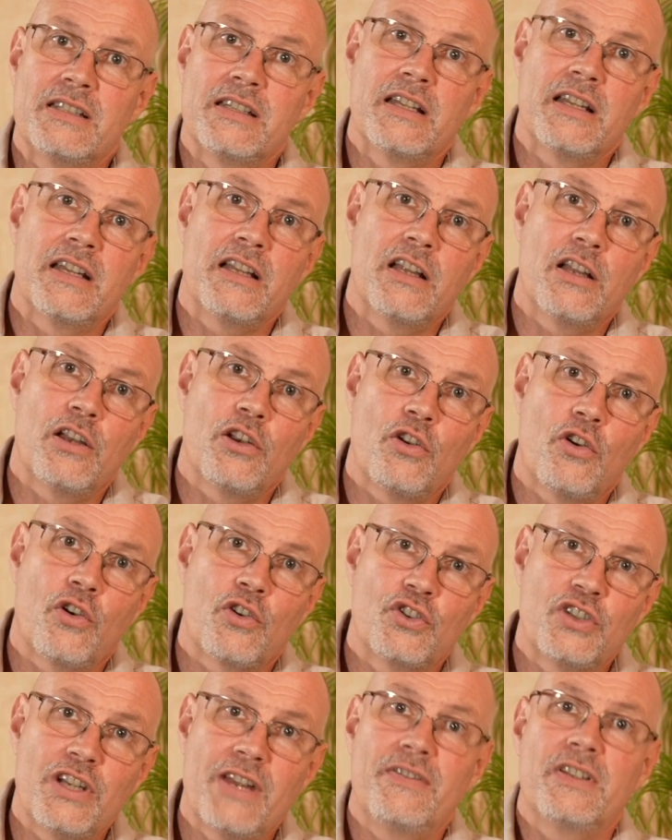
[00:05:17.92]
the uh,
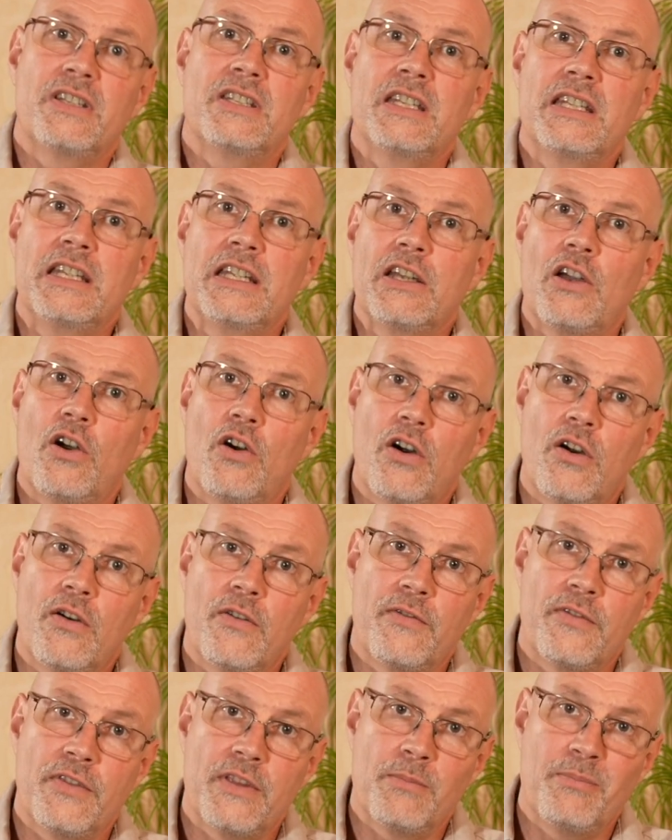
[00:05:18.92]
longevity
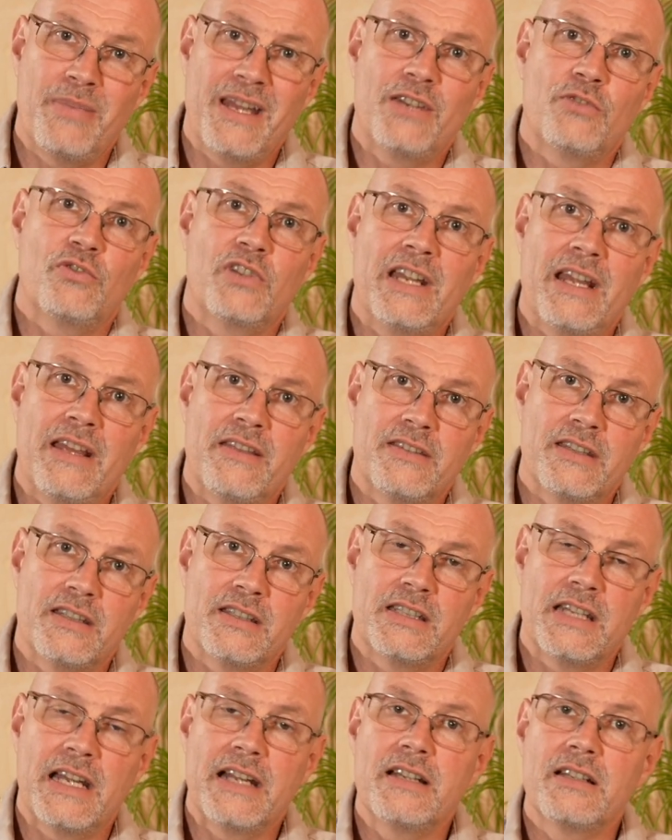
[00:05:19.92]
of the battery and the
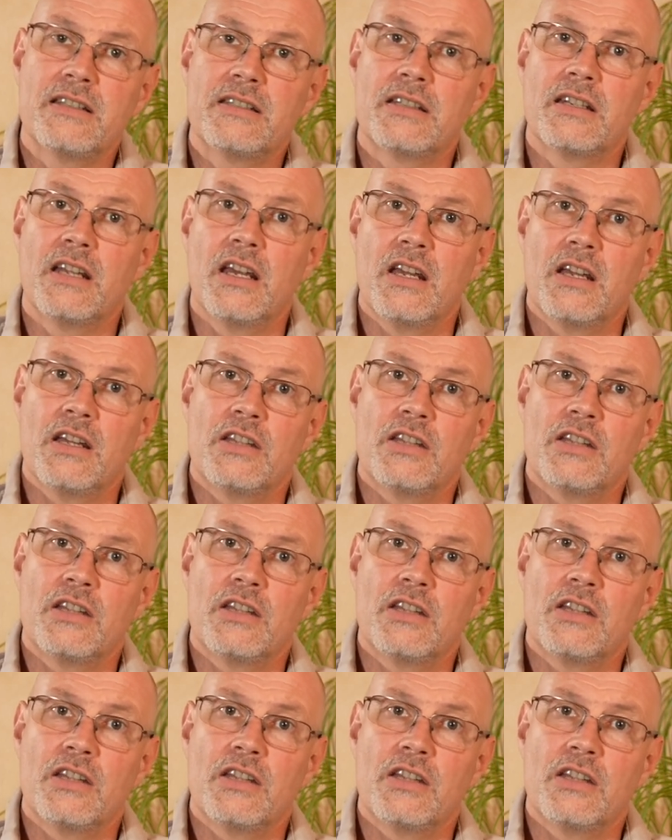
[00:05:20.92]
cells.